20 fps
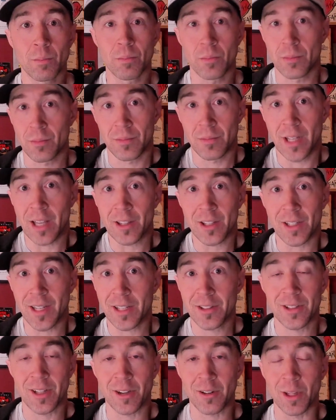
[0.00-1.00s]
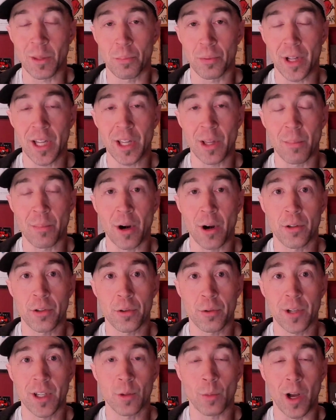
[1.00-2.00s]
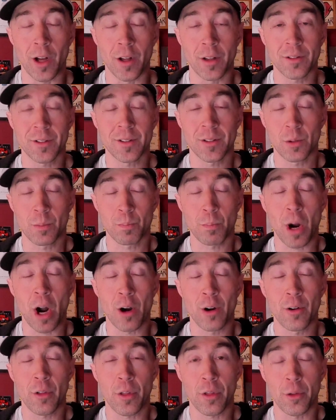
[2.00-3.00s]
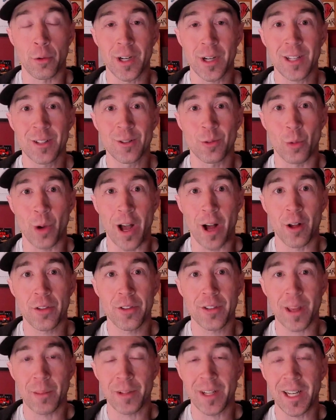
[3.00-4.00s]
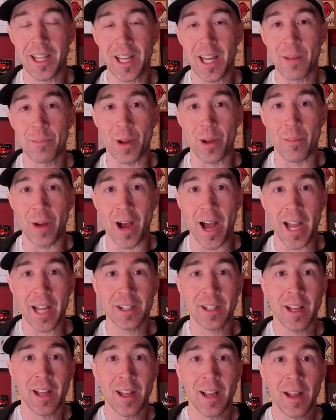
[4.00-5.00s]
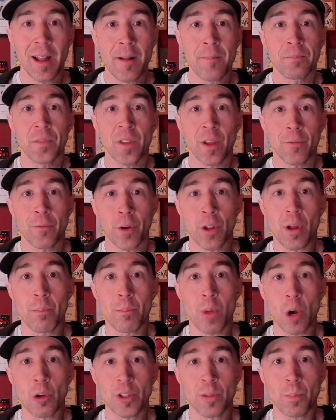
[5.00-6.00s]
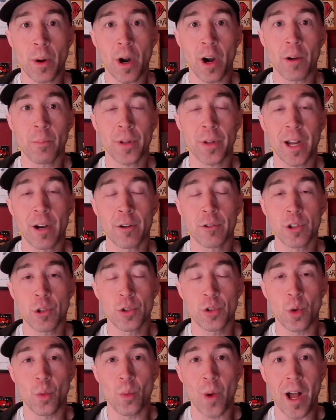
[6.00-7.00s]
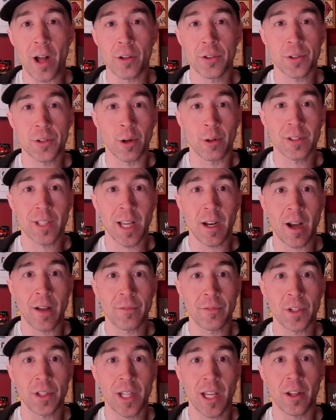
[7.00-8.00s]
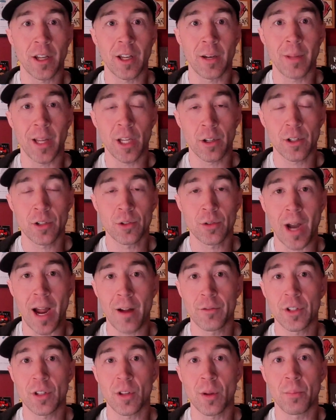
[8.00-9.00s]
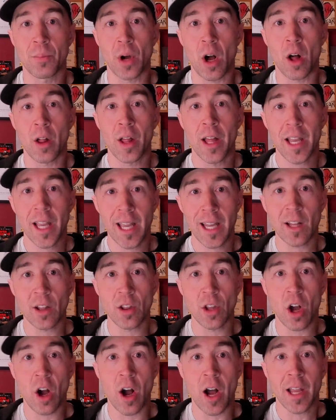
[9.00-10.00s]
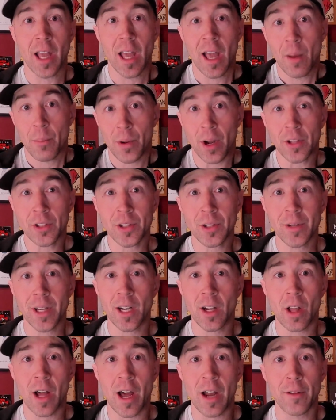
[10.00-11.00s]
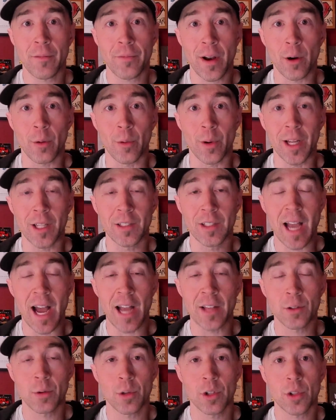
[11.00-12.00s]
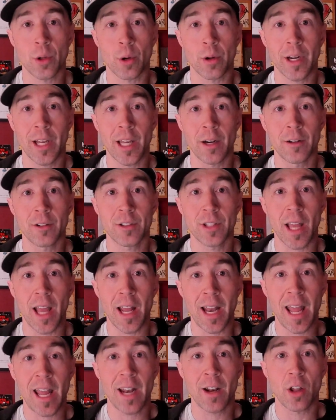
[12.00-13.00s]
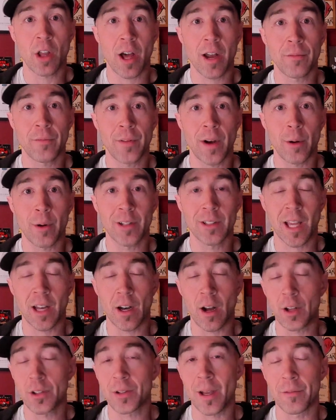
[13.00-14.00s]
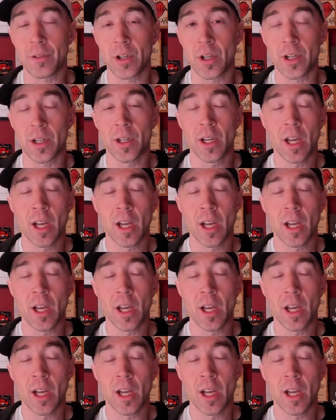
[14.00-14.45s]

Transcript: doesn't necessarily play the par 3s well, something to keep in mind. For the most part, players who do well in strokes gained off the tee, they're going to be good drivers of the ball, hit it long, but also hit a lot of fairways. Guys who are short hitters and hit a lot of fairways can also have good